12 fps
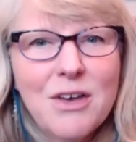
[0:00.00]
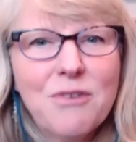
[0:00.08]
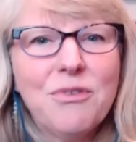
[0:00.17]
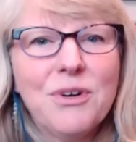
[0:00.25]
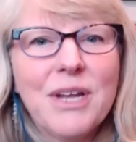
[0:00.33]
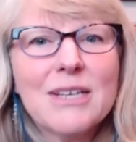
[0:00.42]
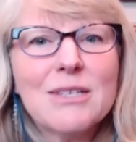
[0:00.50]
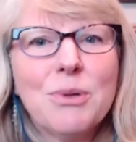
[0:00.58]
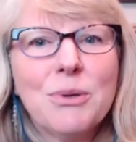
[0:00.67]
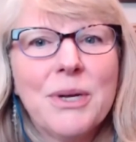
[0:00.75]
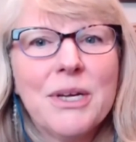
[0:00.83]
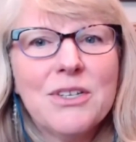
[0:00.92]
for an
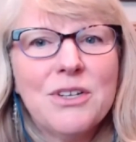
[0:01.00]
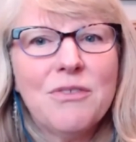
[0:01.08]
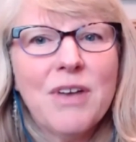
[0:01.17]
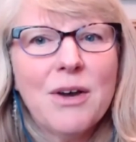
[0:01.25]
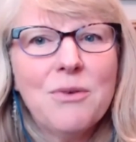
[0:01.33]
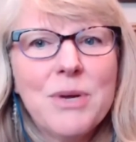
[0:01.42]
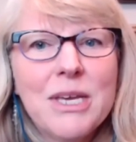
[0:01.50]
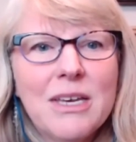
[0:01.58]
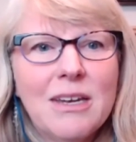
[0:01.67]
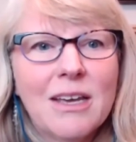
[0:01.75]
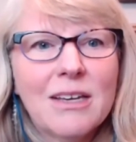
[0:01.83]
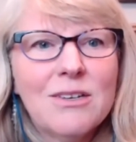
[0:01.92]
exploration of how we
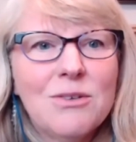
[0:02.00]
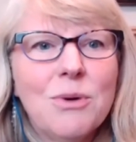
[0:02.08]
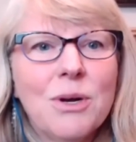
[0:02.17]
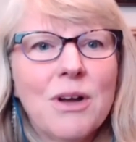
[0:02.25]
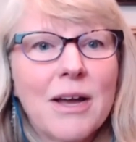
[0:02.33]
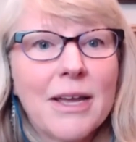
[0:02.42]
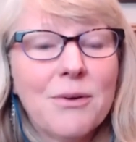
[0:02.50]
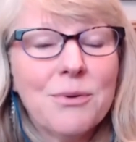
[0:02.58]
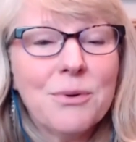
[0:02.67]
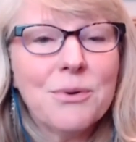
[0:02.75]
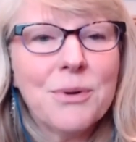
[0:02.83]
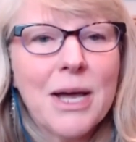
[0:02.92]
connect to our higher
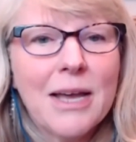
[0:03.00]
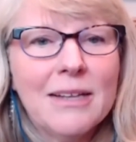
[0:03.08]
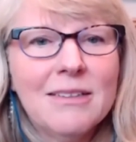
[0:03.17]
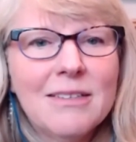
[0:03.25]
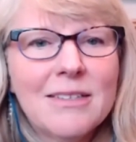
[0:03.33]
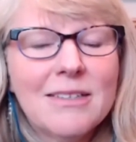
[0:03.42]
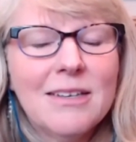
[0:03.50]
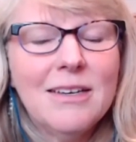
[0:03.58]
order guidance